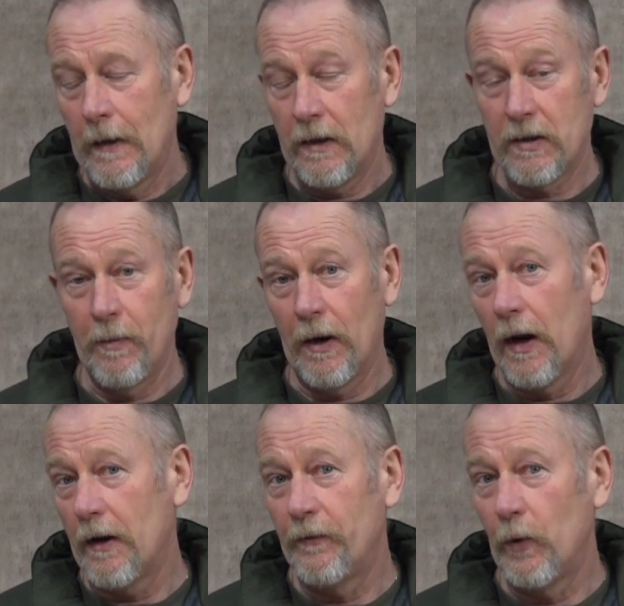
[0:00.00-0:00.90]
it's a bit
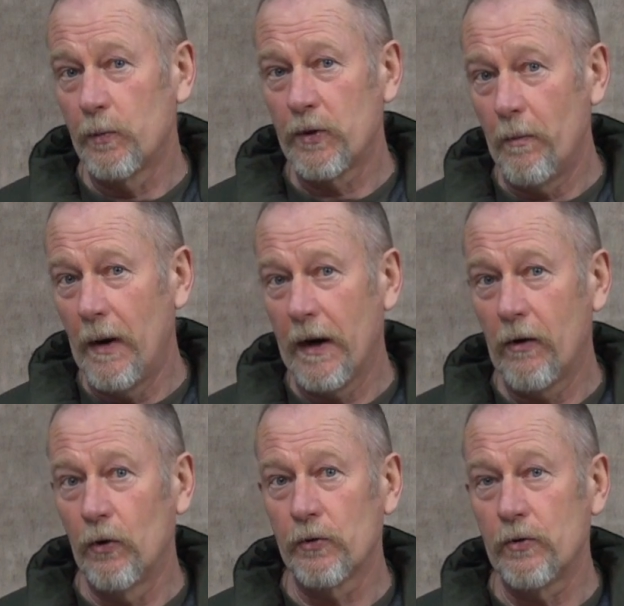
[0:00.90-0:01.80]
like the films that Bear
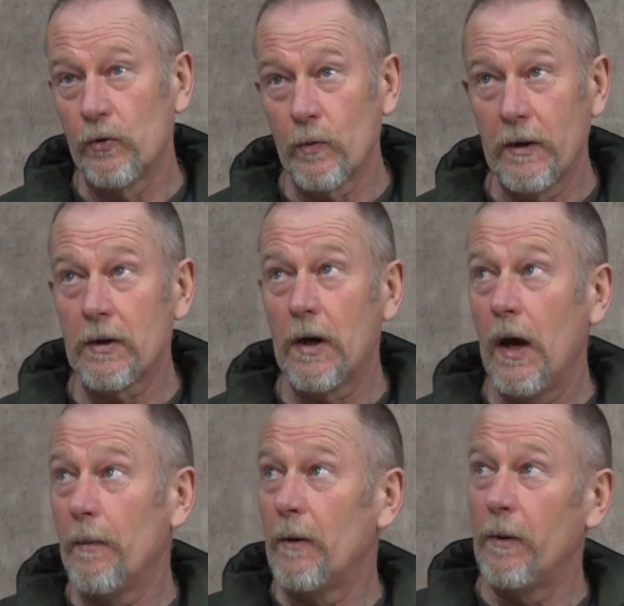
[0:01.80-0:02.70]
Grylls does when he's
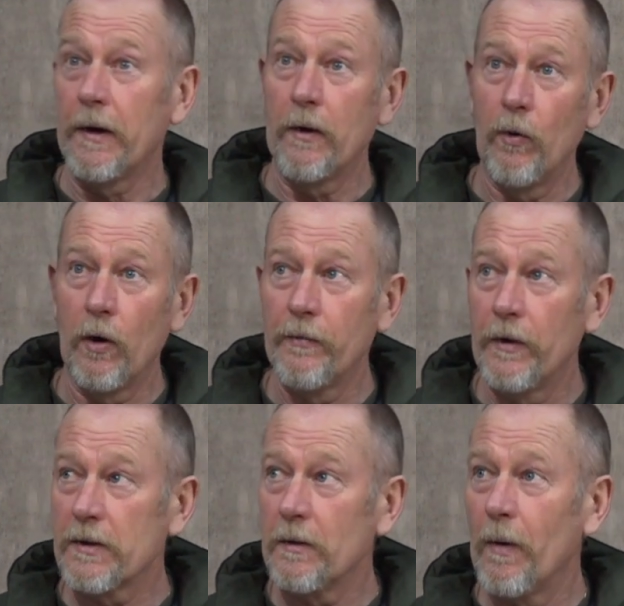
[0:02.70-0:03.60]
climbing a blinking rock
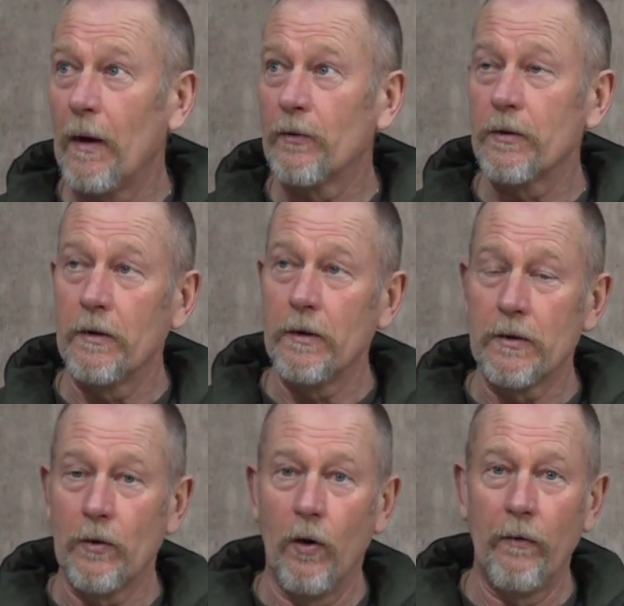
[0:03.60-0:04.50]
face in a mountain and
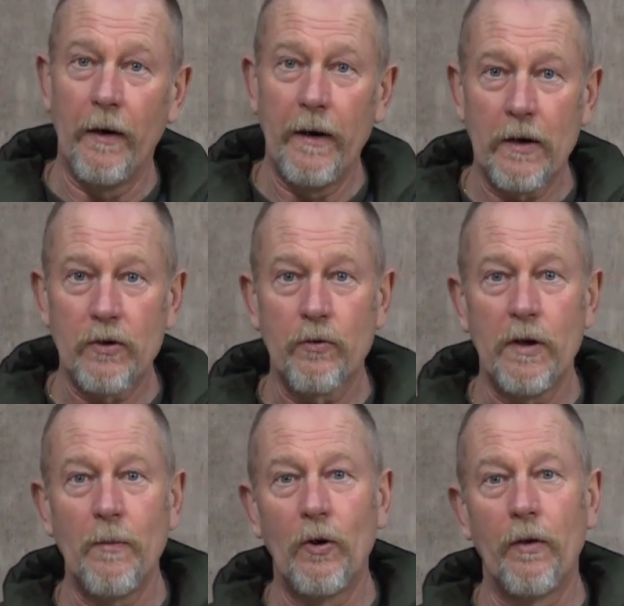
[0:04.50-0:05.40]
it's all very
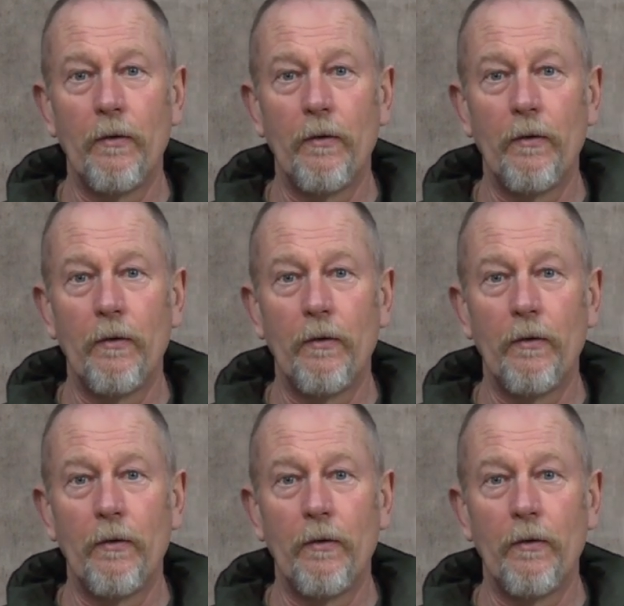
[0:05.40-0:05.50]
extreme and all